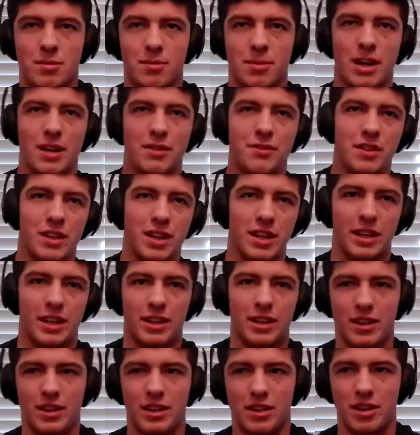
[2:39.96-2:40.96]
but I feel
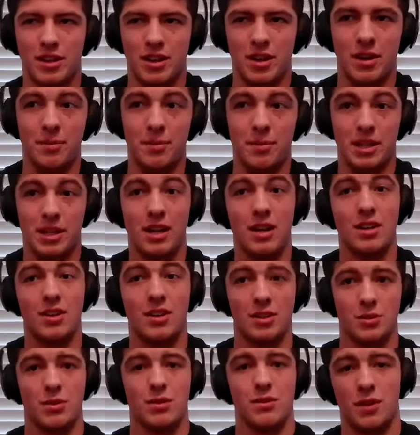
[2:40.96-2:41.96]
like uh,
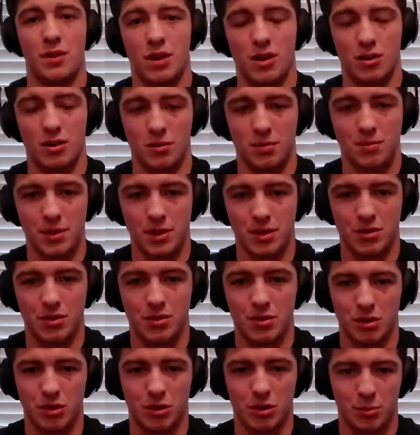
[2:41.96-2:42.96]
because we've all you know
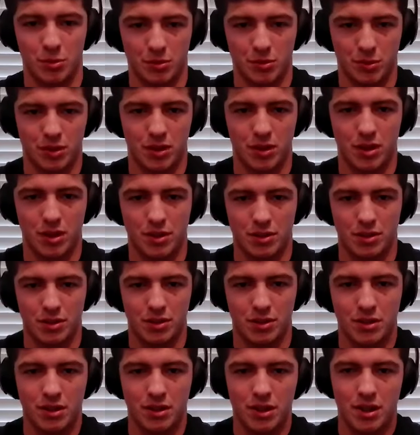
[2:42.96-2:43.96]
grown up with one
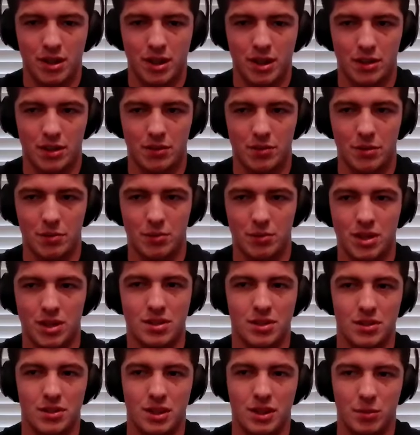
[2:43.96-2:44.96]
another and been
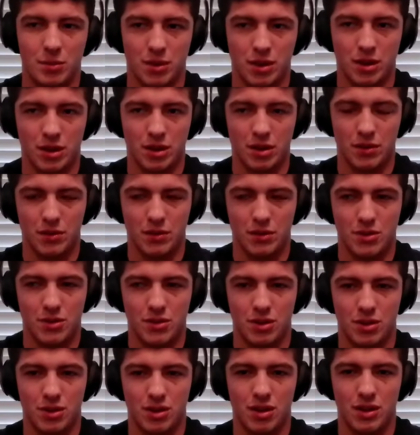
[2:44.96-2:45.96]
wrestling with one another for
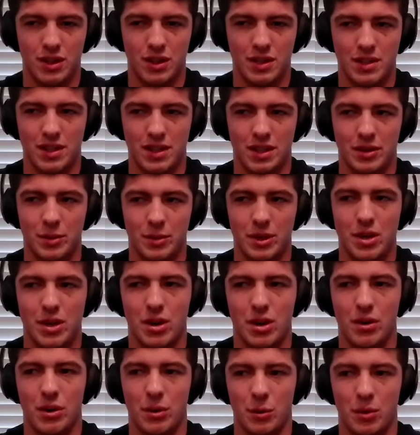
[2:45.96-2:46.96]
so long, it's like we
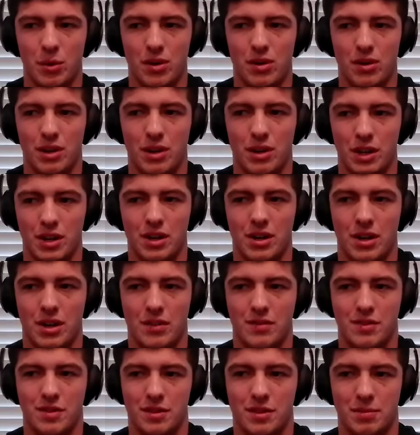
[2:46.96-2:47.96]
know that we're good
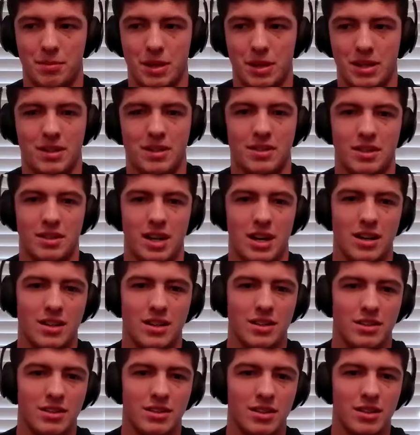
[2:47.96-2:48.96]
enough to beat these
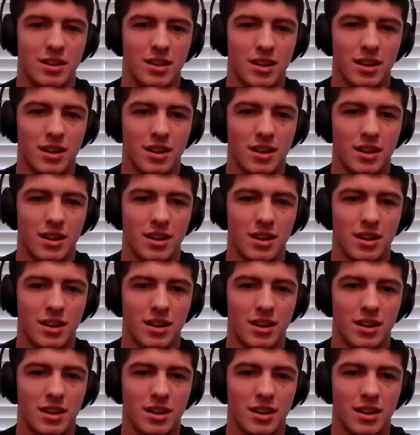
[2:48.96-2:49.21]
guys,